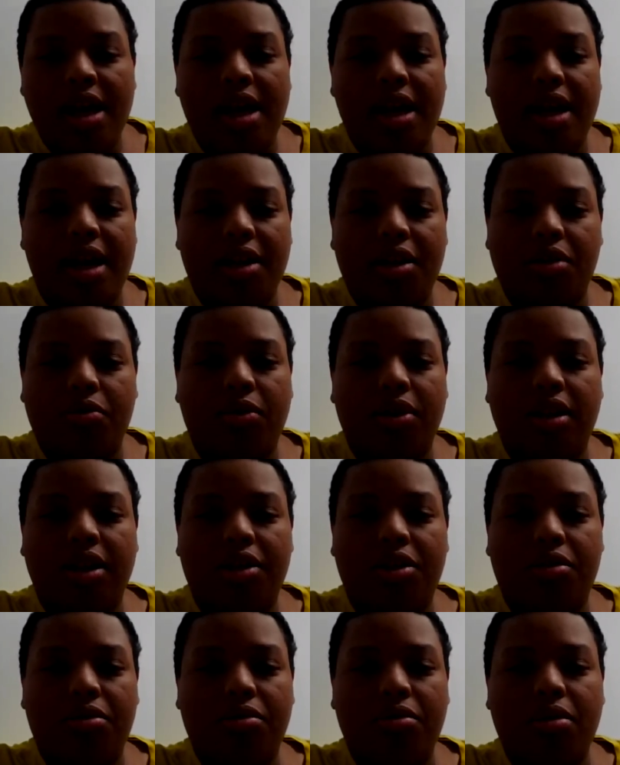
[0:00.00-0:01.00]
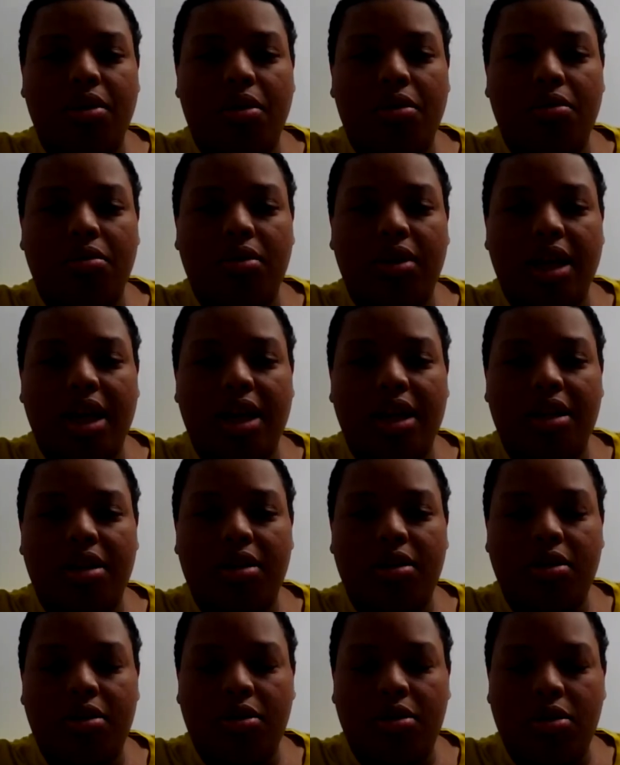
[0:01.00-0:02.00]
And I just want to let you know that
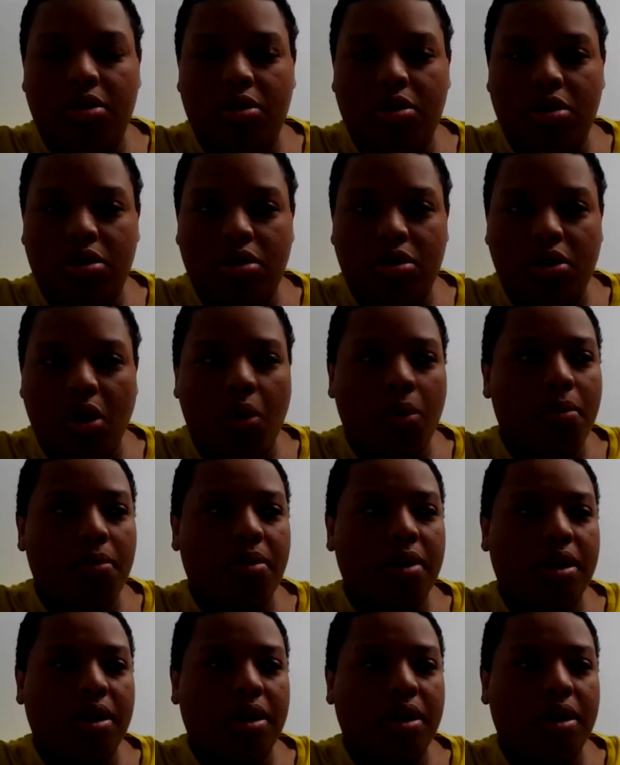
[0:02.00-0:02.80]
don't